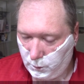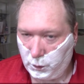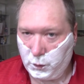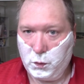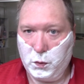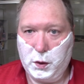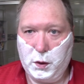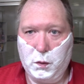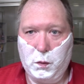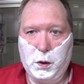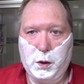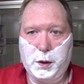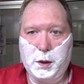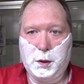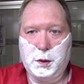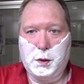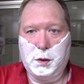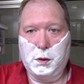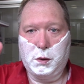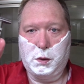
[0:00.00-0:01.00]
with the
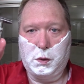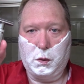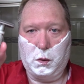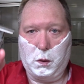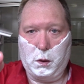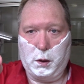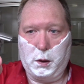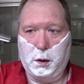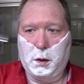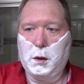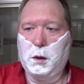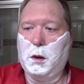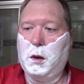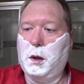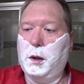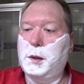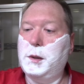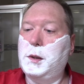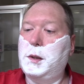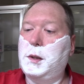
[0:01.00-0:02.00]
Wilkinson sword
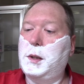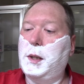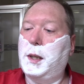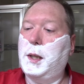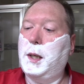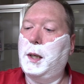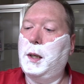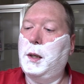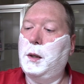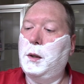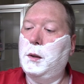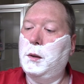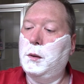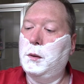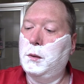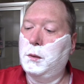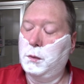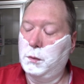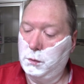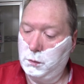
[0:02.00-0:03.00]
on setting
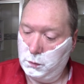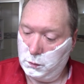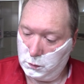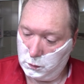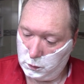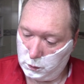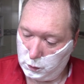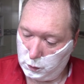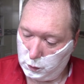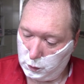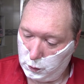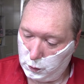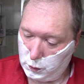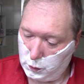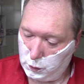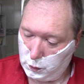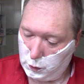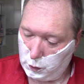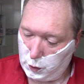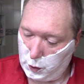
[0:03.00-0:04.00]

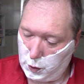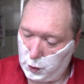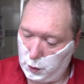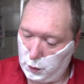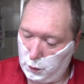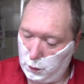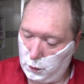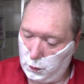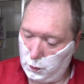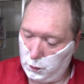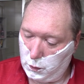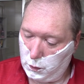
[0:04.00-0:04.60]
2.